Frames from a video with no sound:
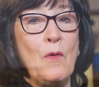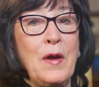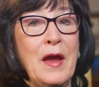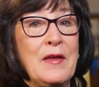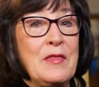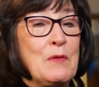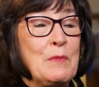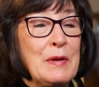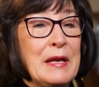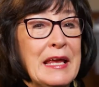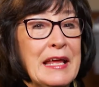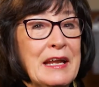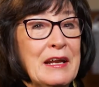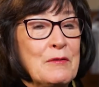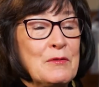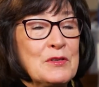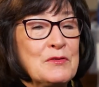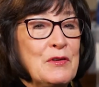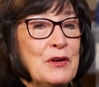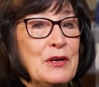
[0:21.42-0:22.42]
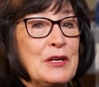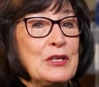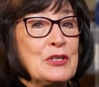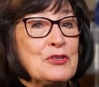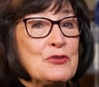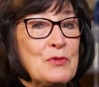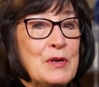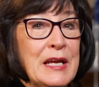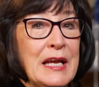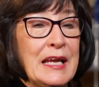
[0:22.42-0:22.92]
In the beginning, it was very
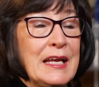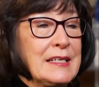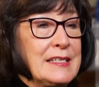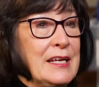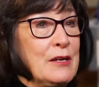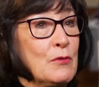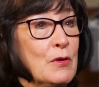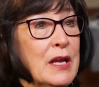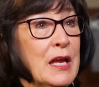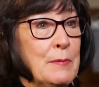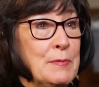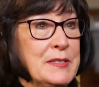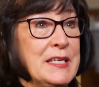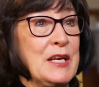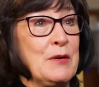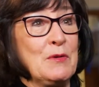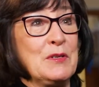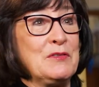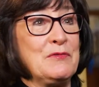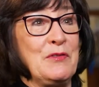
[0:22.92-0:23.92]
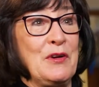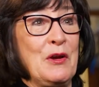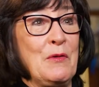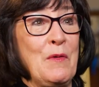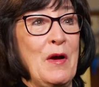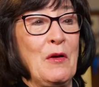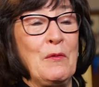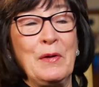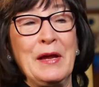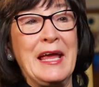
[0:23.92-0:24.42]
intriguing because I don't keep secrets very
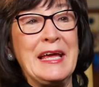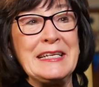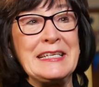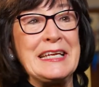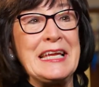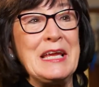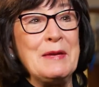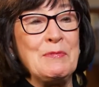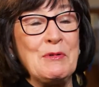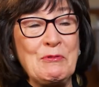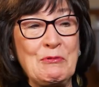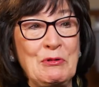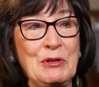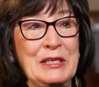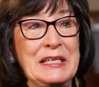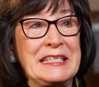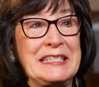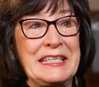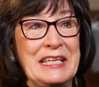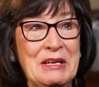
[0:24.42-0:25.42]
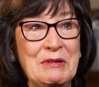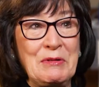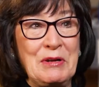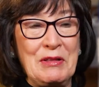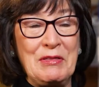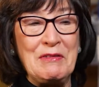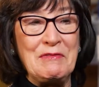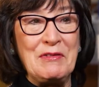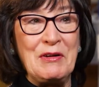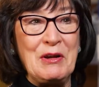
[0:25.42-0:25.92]
well, and we had to keep it really secret
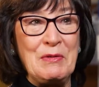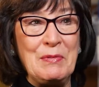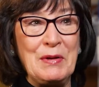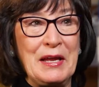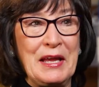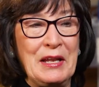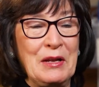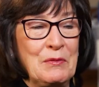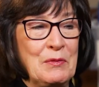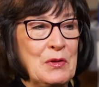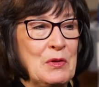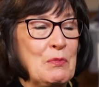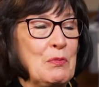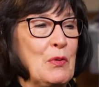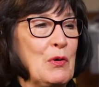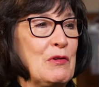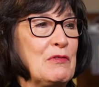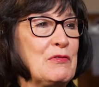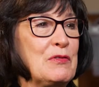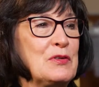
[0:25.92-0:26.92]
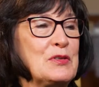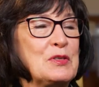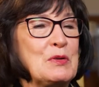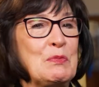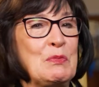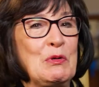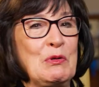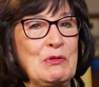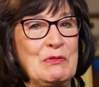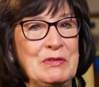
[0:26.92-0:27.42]
in the very beginning when the board first
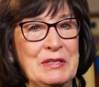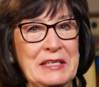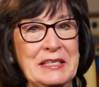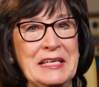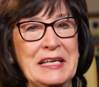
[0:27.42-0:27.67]
approved it.